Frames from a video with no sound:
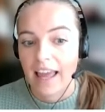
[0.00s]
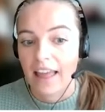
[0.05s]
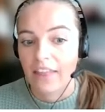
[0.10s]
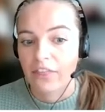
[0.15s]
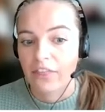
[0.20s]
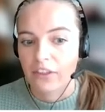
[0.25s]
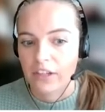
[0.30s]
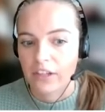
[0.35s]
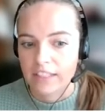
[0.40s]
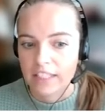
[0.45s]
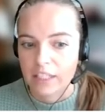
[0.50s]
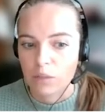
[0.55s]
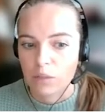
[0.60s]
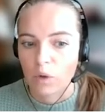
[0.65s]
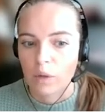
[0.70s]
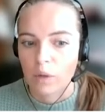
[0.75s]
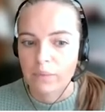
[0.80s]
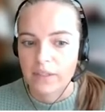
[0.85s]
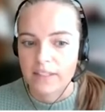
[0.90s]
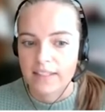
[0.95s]
and
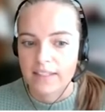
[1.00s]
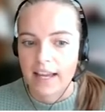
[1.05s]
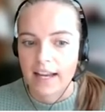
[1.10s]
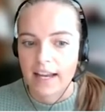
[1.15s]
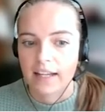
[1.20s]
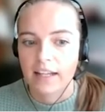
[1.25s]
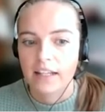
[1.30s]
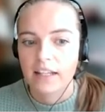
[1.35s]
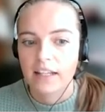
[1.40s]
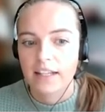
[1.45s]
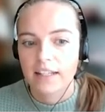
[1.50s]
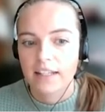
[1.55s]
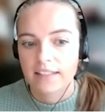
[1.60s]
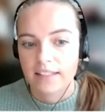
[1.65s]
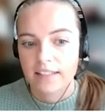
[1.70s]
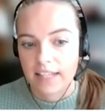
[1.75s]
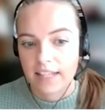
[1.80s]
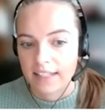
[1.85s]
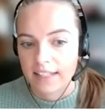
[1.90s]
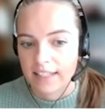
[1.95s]
31%
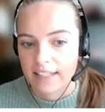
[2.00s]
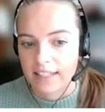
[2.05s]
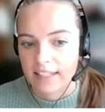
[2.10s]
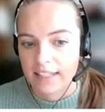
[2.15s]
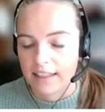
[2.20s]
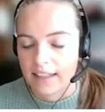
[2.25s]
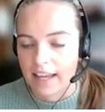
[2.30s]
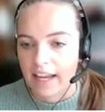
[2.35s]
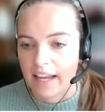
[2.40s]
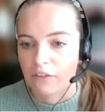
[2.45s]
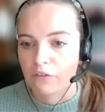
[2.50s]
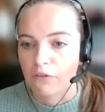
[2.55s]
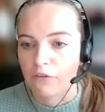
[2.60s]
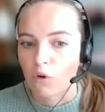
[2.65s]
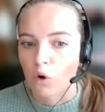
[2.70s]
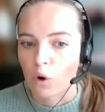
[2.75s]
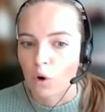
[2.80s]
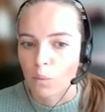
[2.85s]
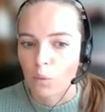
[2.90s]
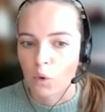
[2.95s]
stated they had
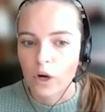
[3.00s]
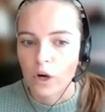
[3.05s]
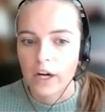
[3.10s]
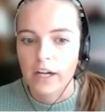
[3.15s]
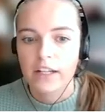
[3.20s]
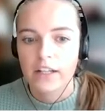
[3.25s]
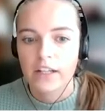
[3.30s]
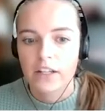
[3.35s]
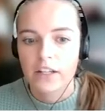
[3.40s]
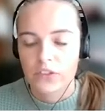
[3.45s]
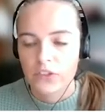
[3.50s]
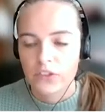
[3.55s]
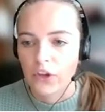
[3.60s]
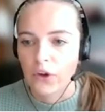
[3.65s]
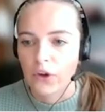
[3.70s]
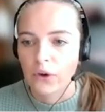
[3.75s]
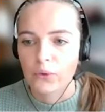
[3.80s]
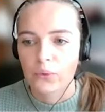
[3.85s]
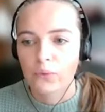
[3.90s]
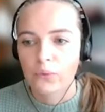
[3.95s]
four or more.
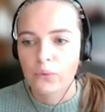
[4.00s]
So